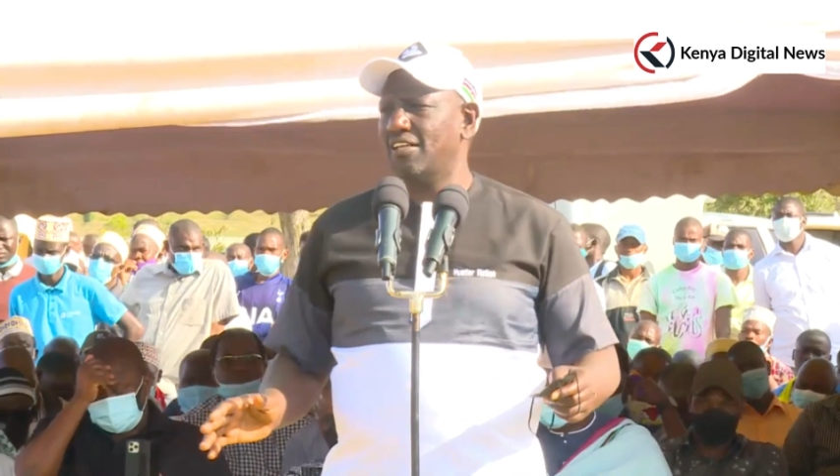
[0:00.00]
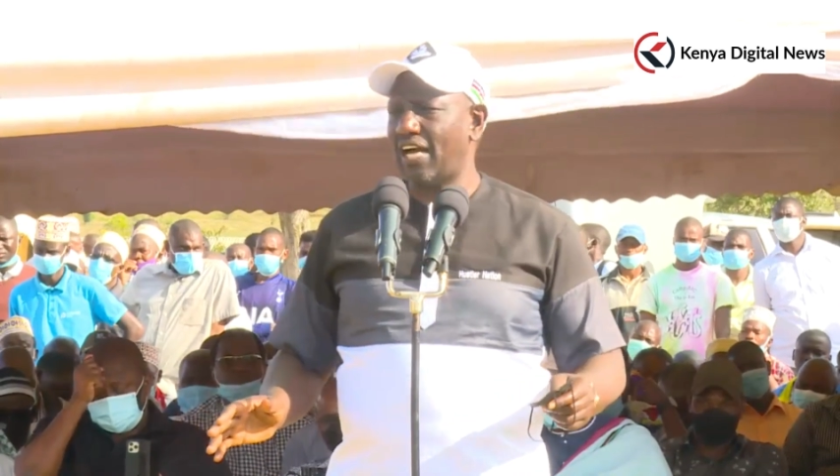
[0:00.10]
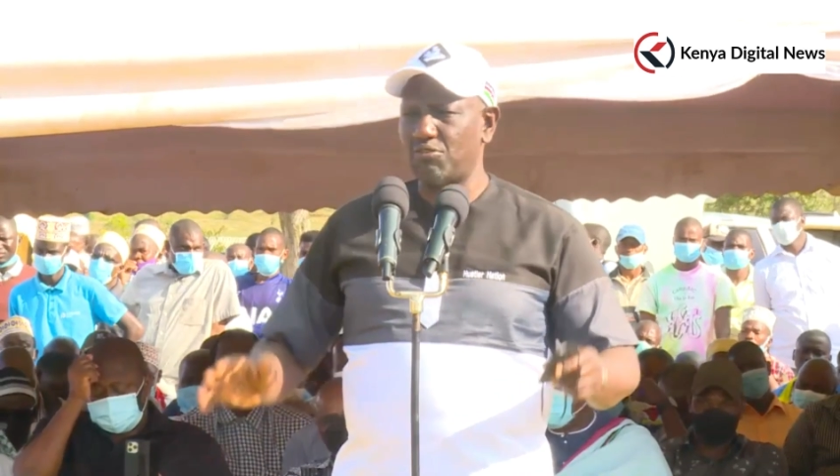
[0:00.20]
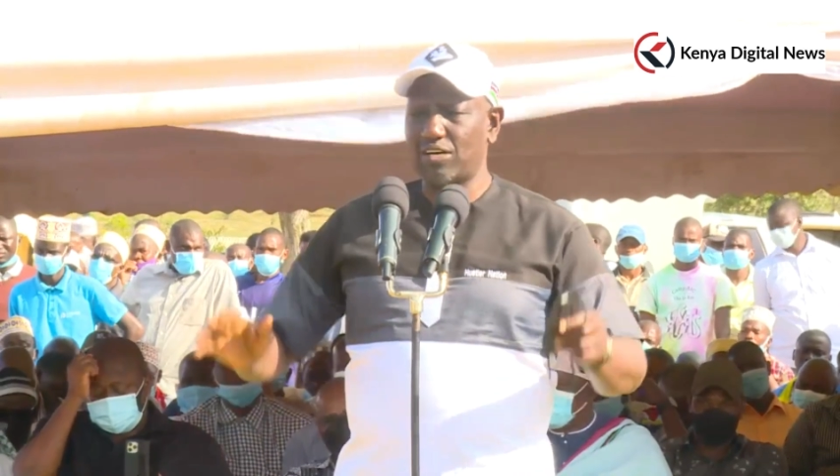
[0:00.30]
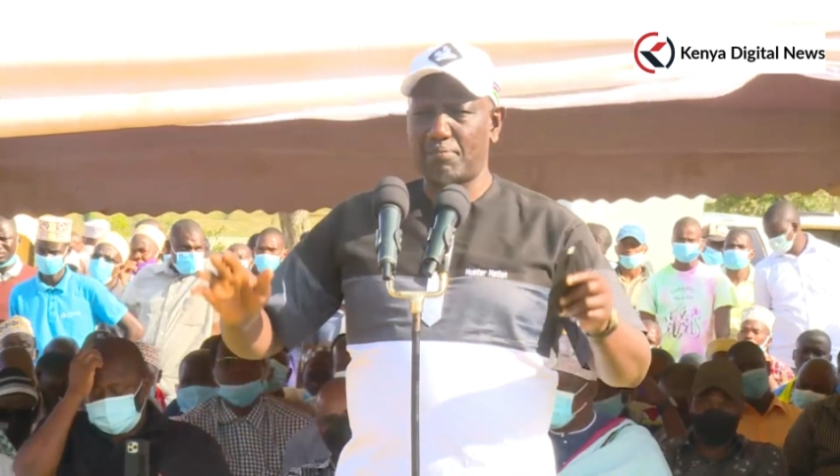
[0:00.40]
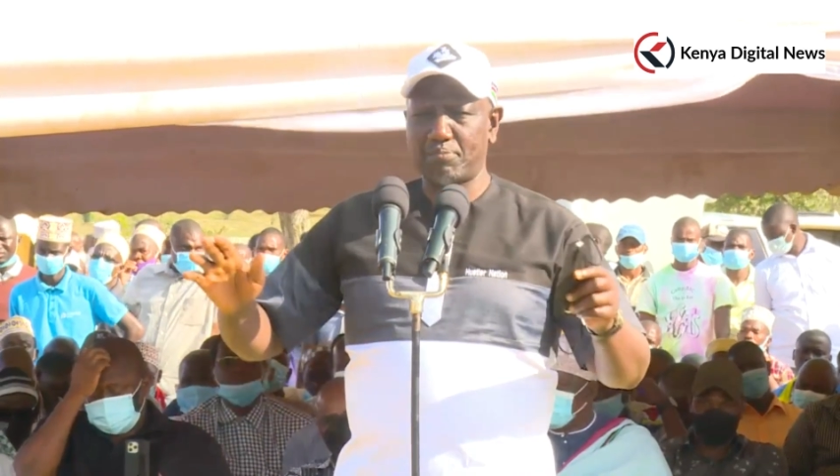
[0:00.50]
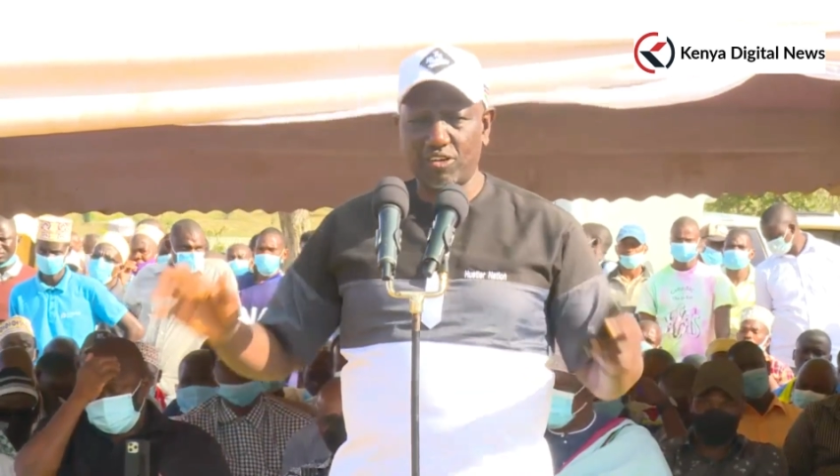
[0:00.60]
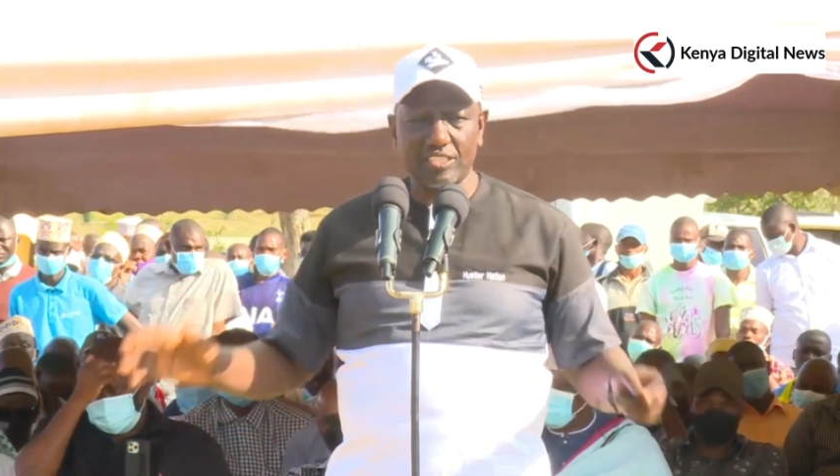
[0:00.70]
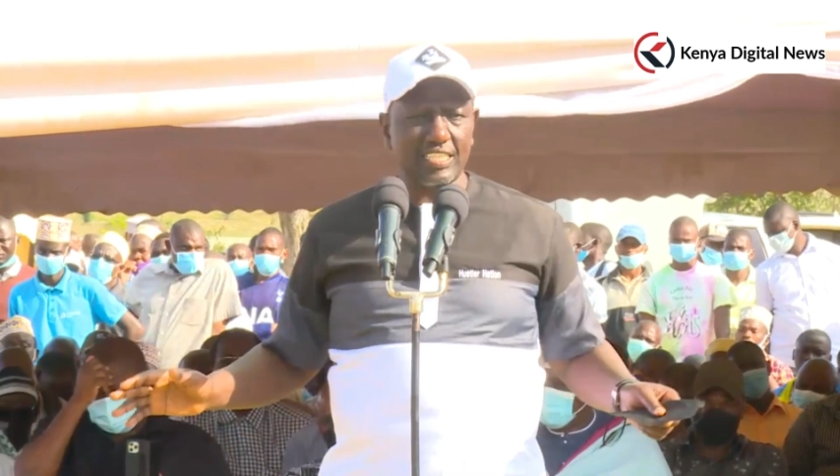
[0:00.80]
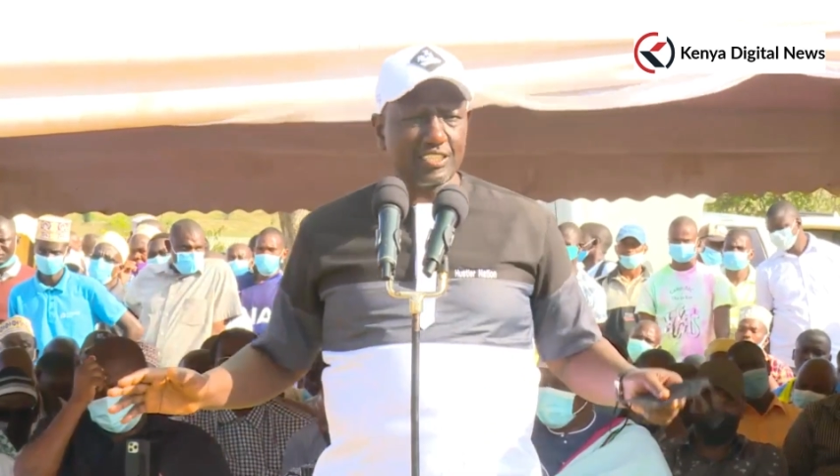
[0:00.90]
I will
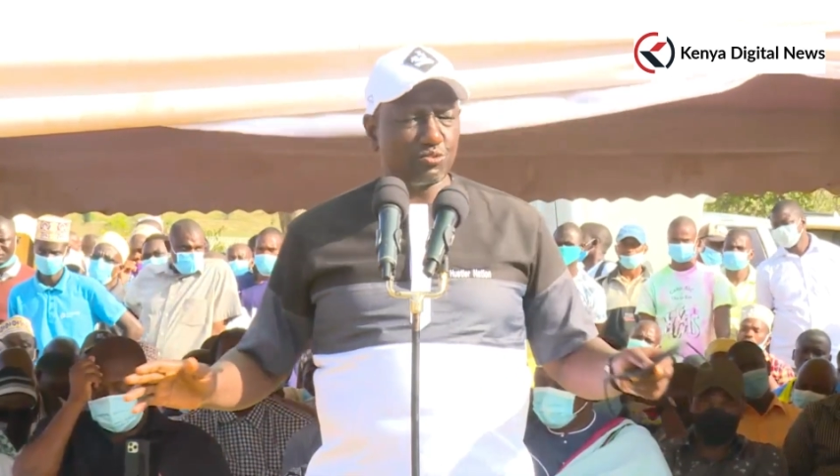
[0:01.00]
apologize